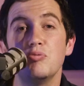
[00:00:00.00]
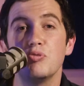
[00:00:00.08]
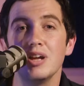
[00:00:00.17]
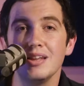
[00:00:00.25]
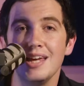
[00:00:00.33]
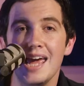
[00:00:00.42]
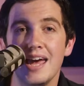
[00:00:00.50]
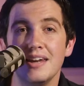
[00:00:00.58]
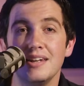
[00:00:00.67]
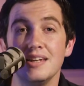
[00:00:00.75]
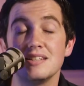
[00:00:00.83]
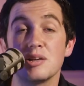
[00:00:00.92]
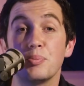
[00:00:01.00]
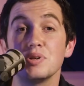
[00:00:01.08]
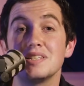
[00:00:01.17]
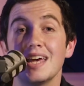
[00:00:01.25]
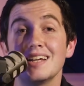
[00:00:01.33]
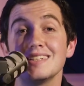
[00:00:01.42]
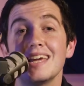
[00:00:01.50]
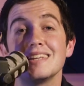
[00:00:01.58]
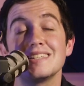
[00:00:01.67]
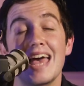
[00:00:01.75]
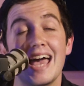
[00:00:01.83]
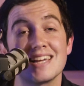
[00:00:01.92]
really handy to protect
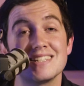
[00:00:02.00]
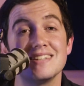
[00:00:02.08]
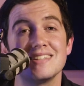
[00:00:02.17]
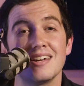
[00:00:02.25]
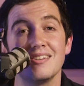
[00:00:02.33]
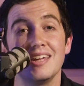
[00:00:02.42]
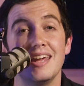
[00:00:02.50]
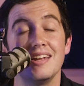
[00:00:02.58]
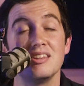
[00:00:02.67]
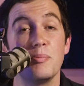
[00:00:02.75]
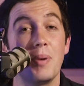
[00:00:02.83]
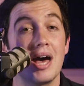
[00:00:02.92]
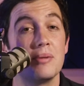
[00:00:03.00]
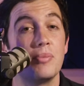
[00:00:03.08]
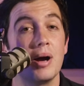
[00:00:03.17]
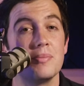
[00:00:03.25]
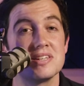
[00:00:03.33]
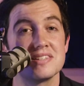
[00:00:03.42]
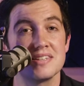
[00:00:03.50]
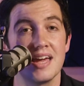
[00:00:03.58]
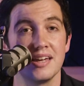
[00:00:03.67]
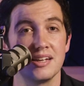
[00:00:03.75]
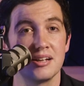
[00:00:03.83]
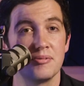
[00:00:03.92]
against accidentally hitting the pad by
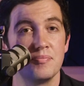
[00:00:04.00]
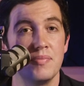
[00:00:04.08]
mistake.